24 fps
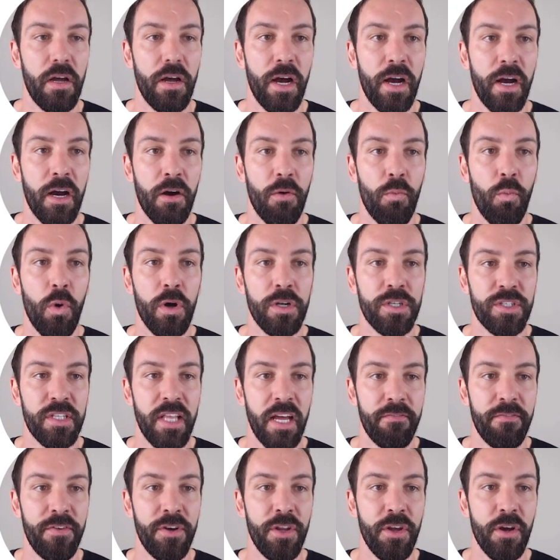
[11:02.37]
watch
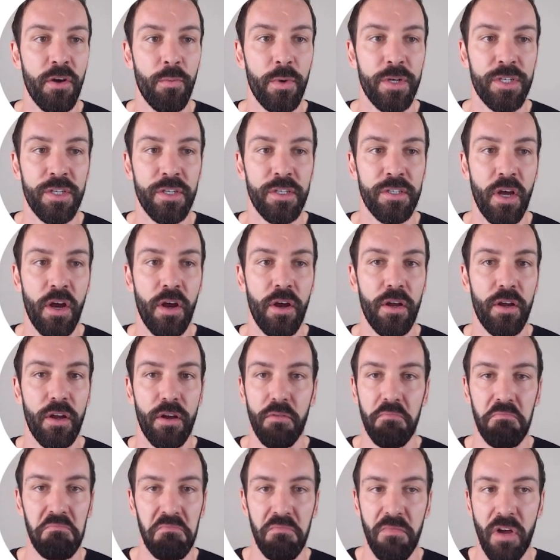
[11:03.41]
that video, which is
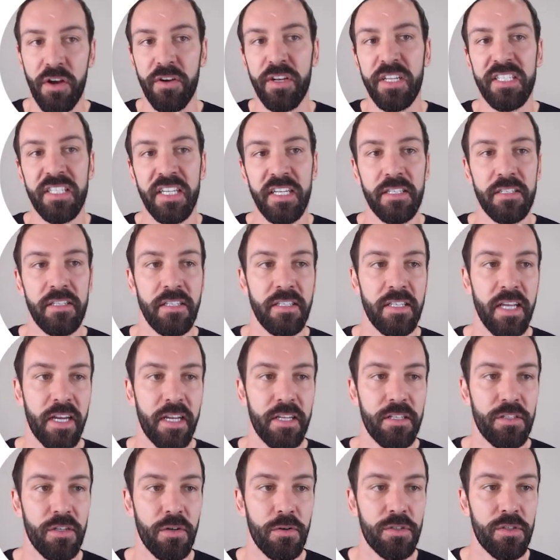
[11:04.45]
only 60
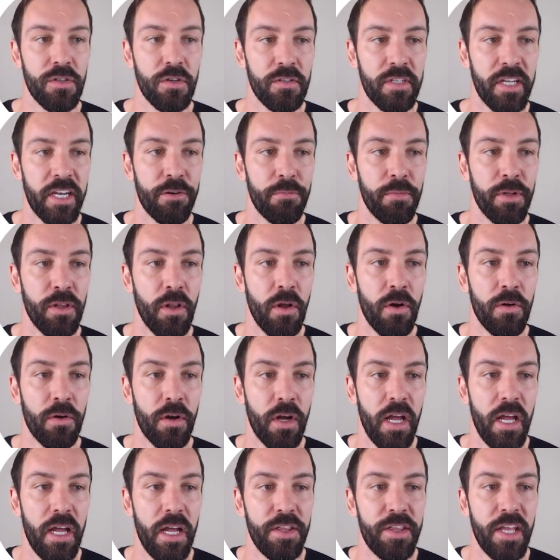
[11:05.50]
seconds, so it's not terribly long,
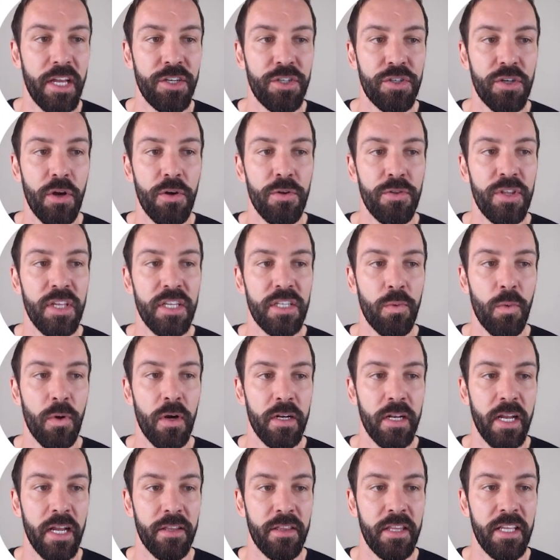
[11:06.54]
they show this
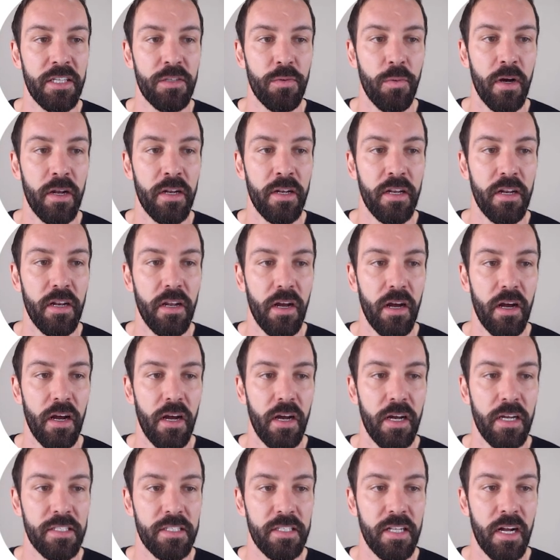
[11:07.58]
one. Now, this one
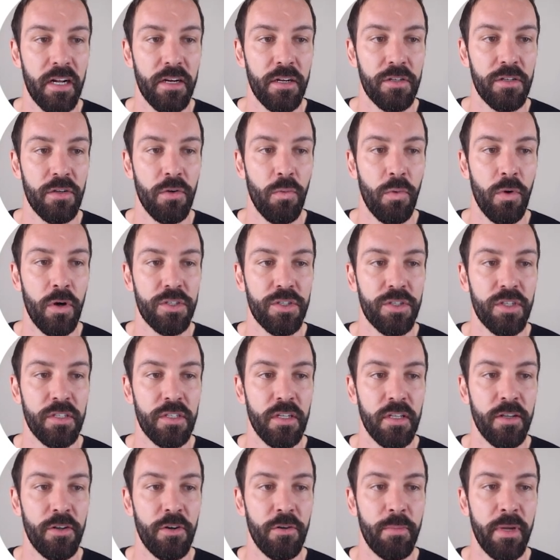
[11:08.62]
I started to watch just
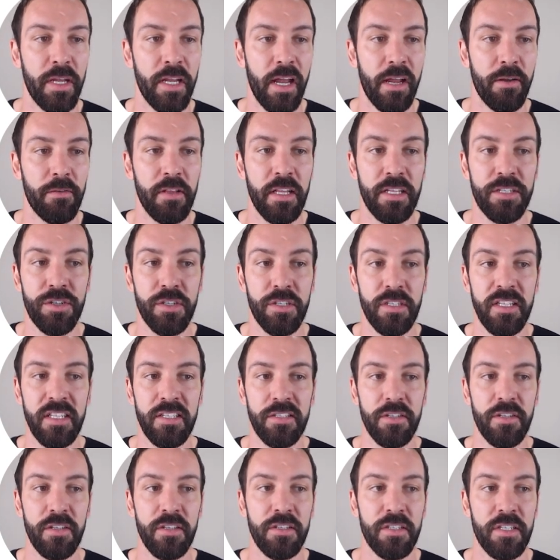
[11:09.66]
a little bit, and let's just
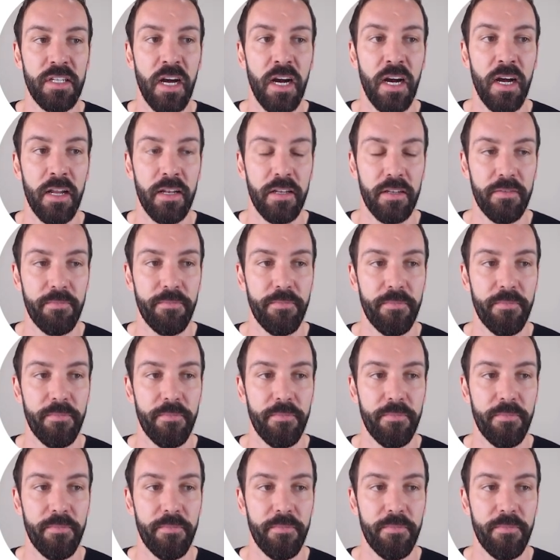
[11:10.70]
listen to the start.